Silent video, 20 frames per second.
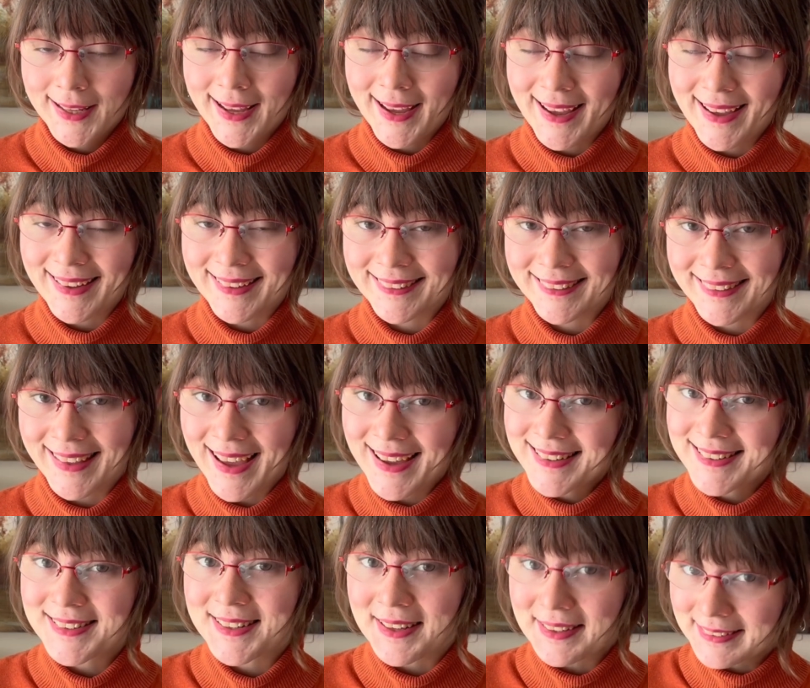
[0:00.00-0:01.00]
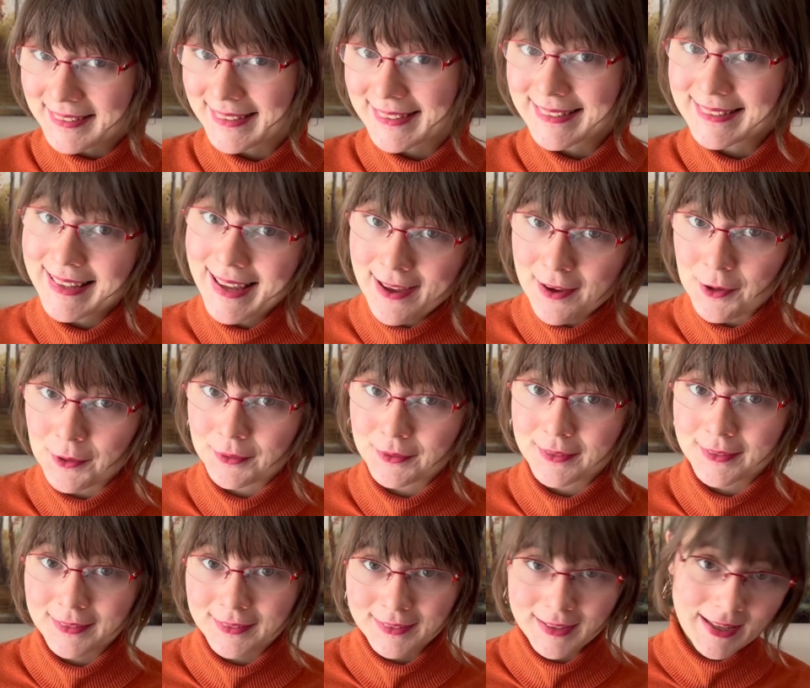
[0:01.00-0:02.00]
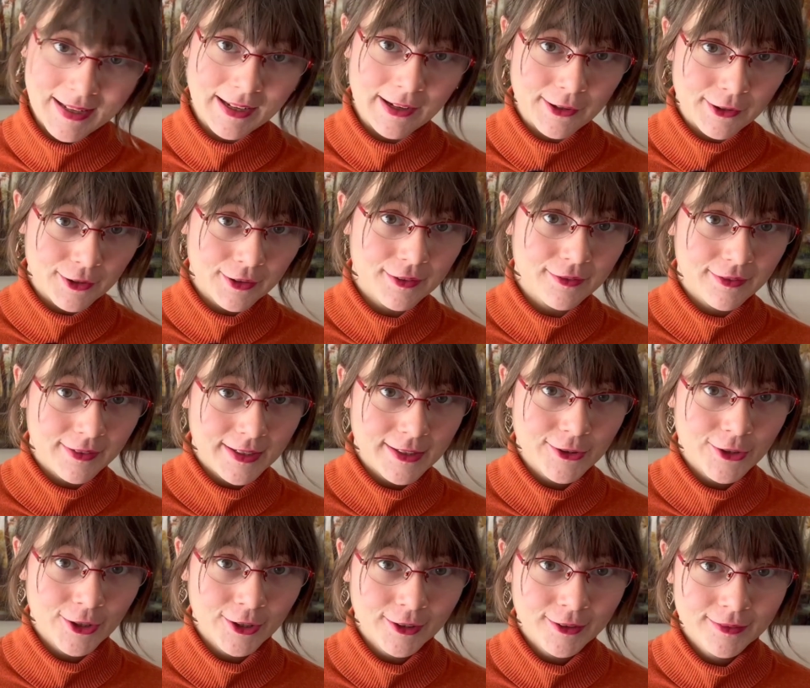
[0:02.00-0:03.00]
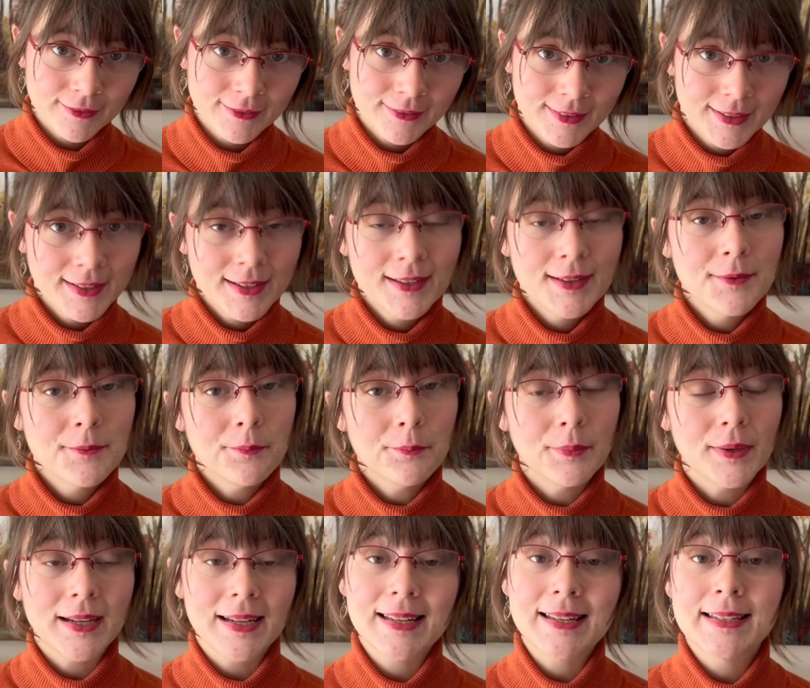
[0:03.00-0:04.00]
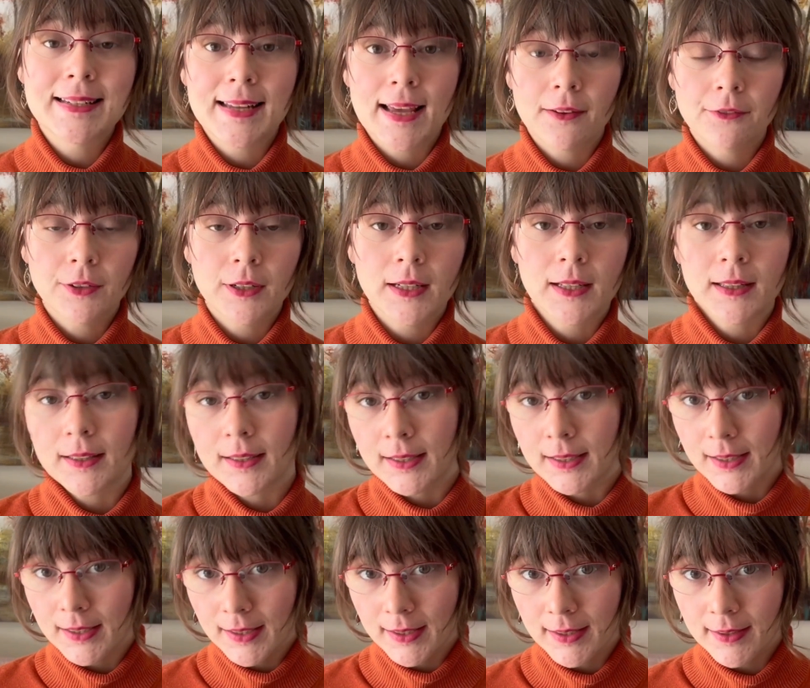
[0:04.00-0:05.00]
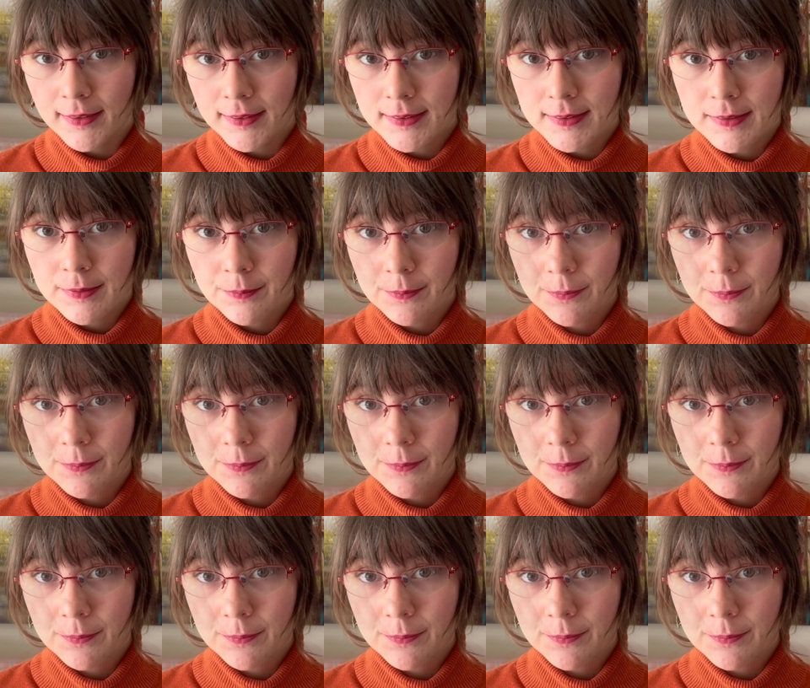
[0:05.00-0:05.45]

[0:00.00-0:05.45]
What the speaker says: And that doesn't sound like a good feature, but it definitely is.